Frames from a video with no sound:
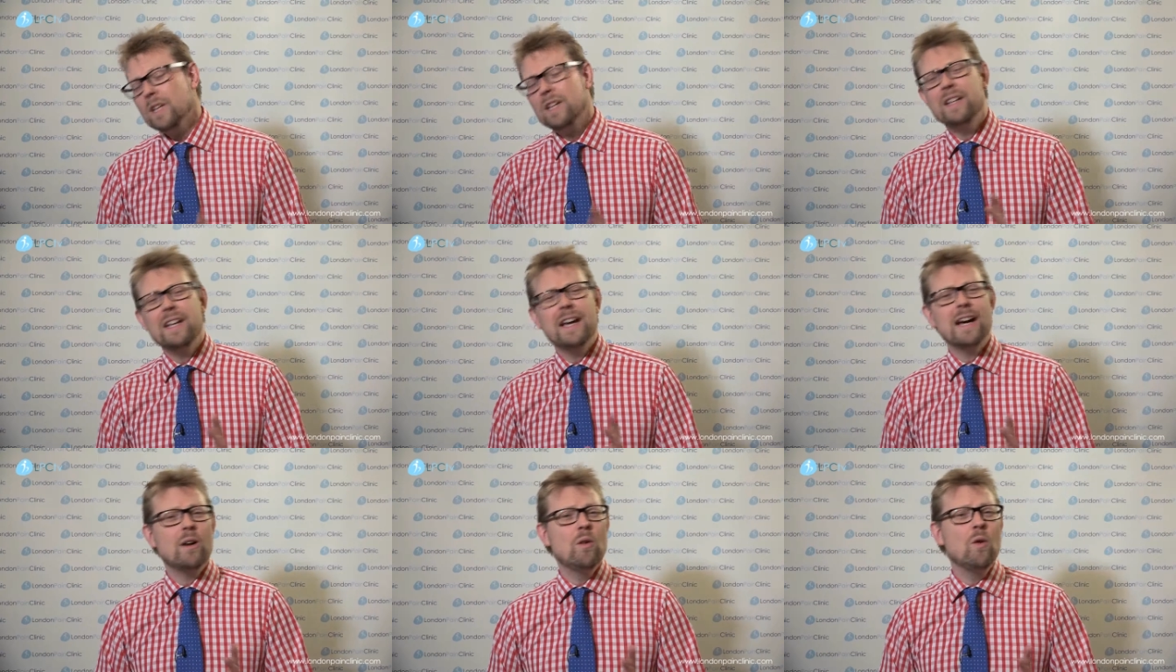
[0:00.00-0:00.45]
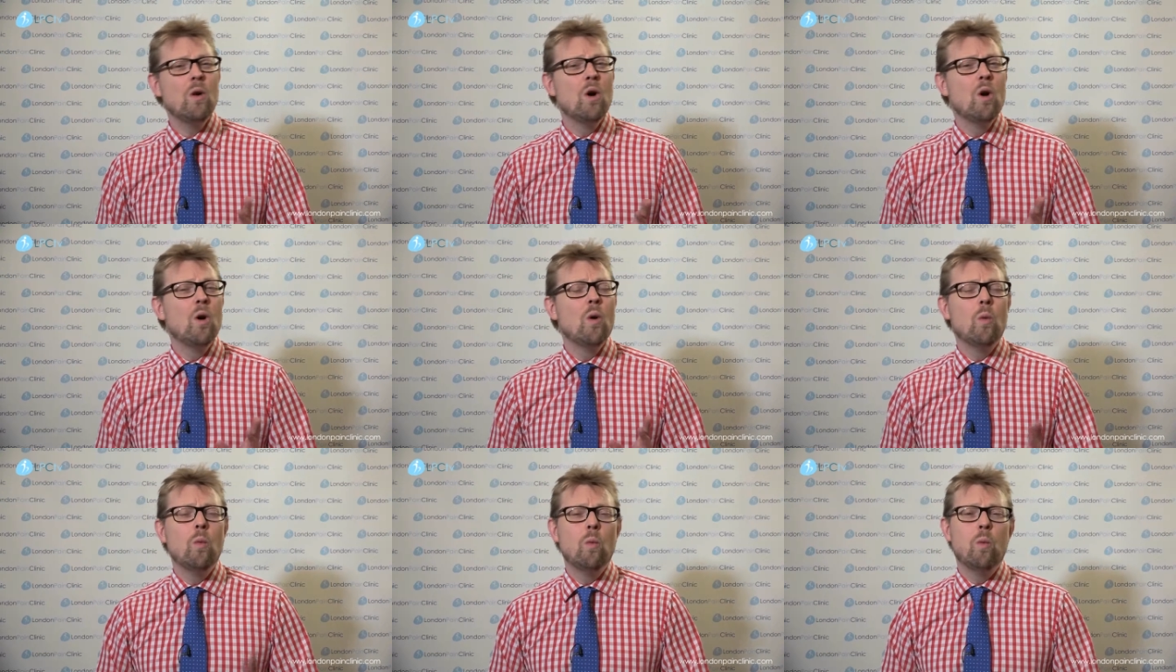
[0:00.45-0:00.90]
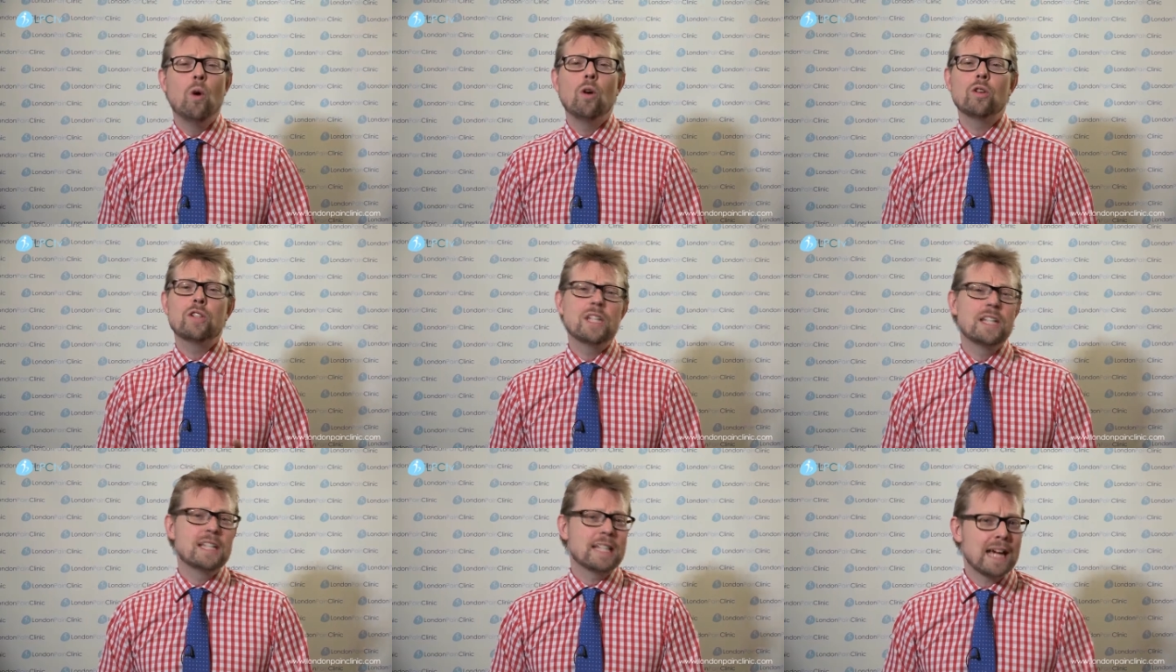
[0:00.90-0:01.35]
Now,
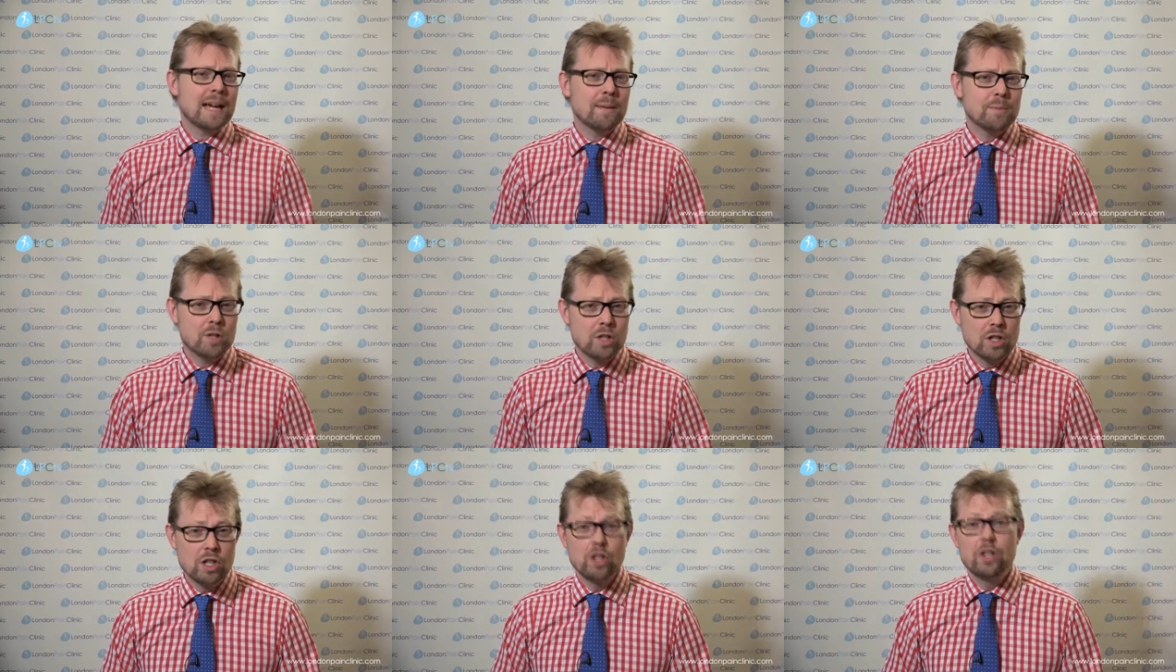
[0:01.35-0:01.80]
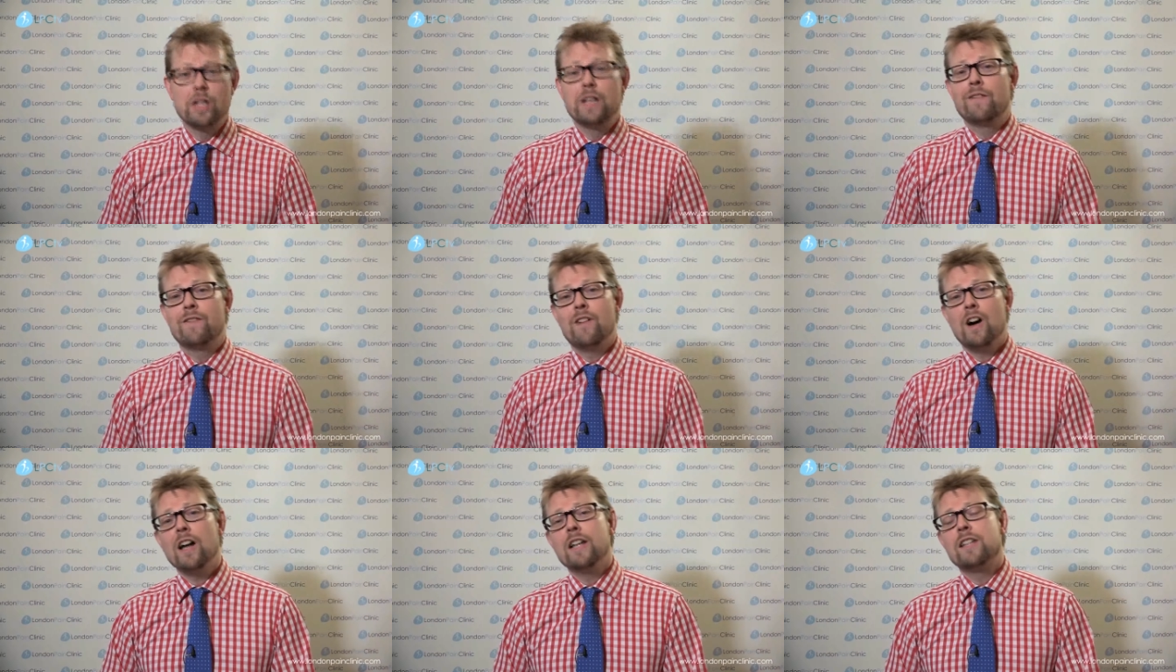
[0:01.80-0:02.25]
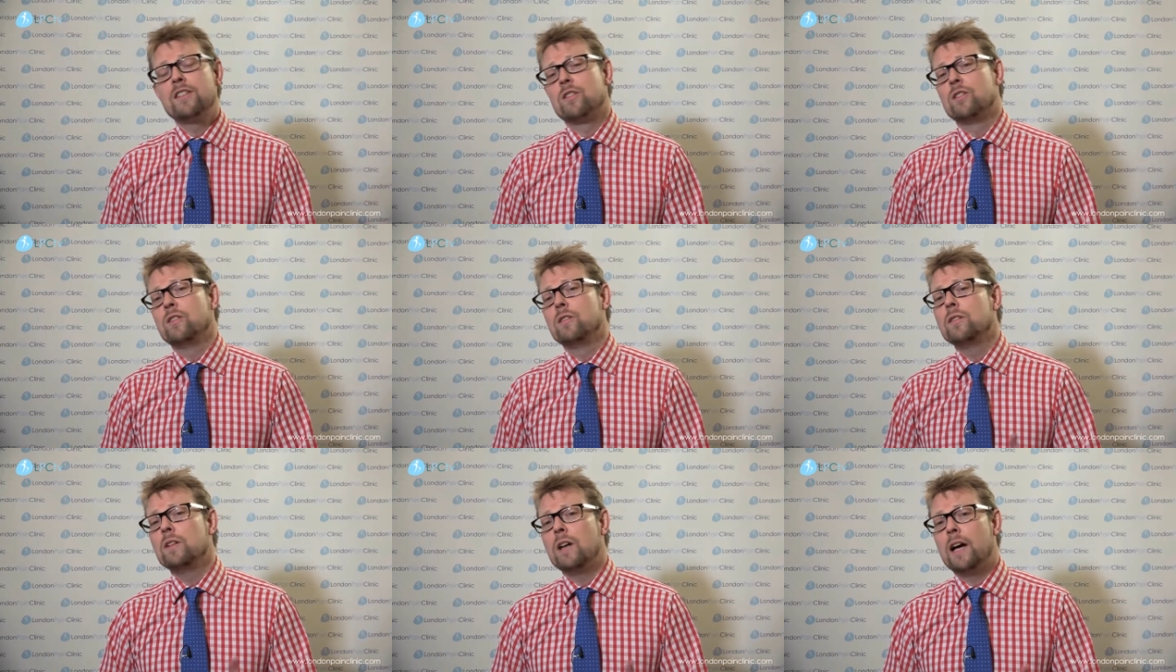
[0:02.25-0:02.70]
what is absolutely
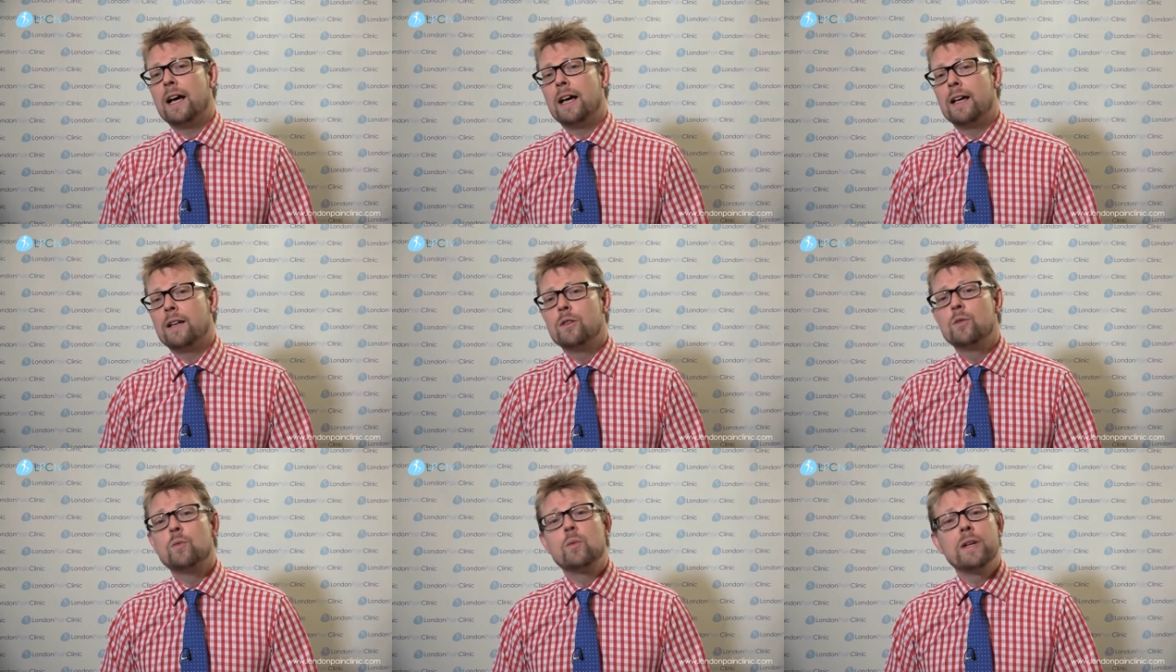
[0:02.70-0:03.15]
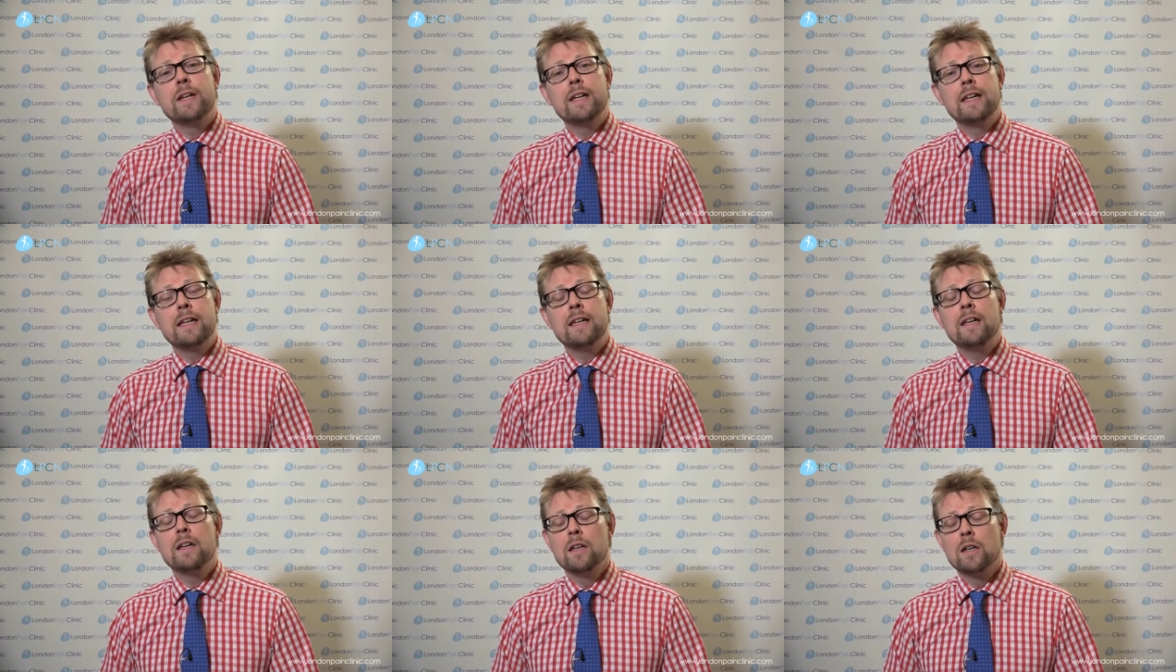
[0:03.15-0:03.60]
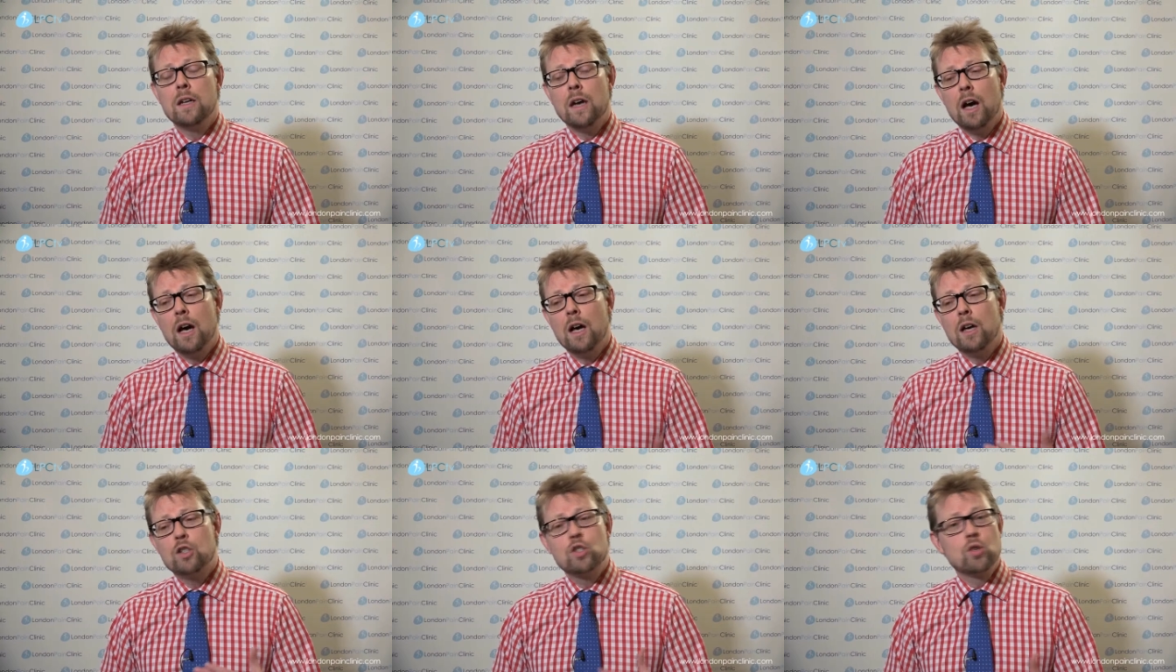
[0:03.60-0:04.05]
vital, and we uh,